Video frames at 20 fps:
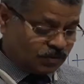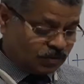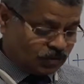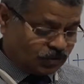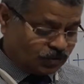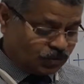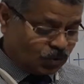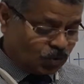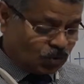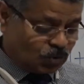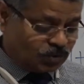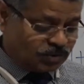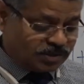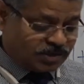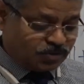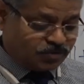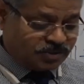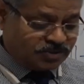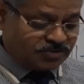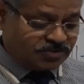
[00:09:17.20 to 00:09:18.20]
So the
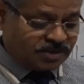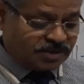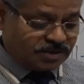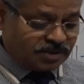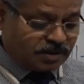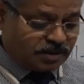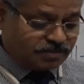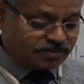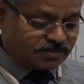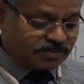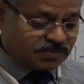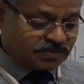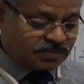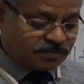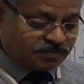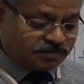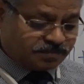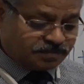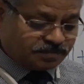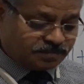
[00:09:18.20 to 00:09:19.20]
question comes,
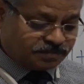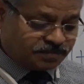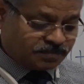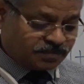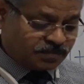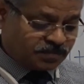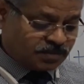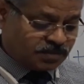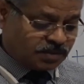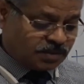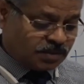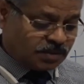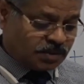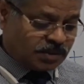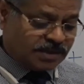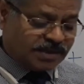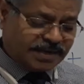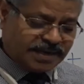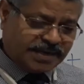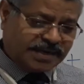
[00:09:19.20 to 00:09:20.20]

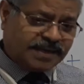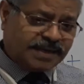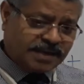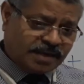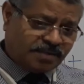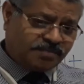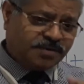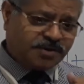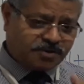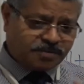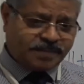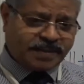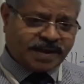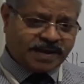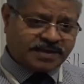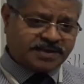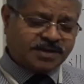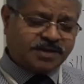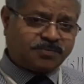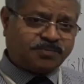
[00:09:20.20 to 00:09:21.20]
can I have it
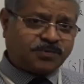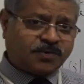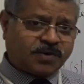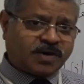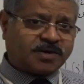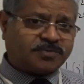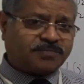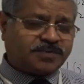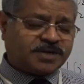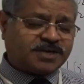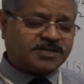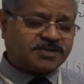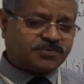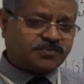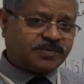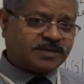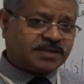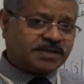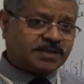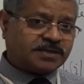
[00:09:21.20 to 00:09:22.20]
back if you are finished
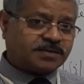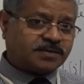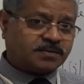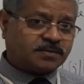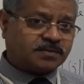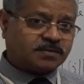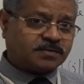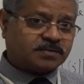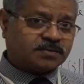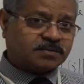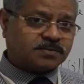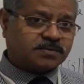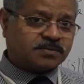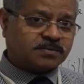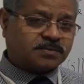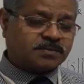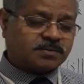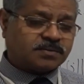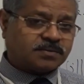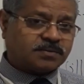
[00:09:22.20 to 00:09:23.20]
with it?
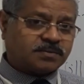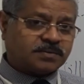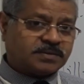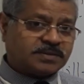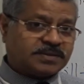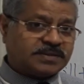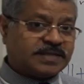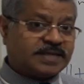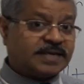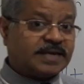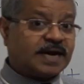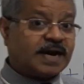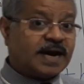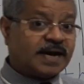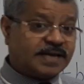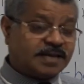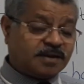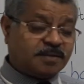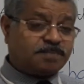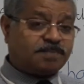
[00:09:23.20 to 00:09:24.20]
Then
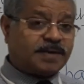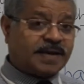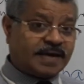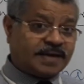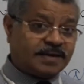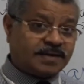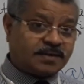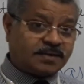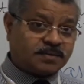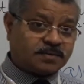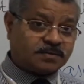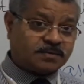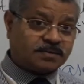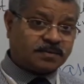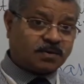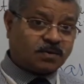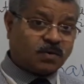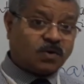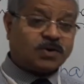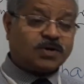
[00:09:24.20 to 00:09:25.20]
I reply,
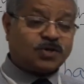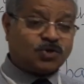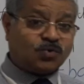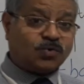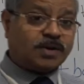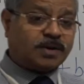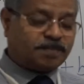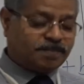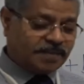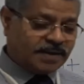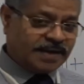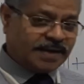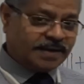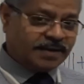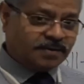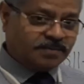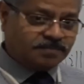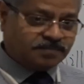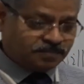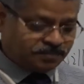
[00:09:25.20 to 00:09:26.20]
or you reply,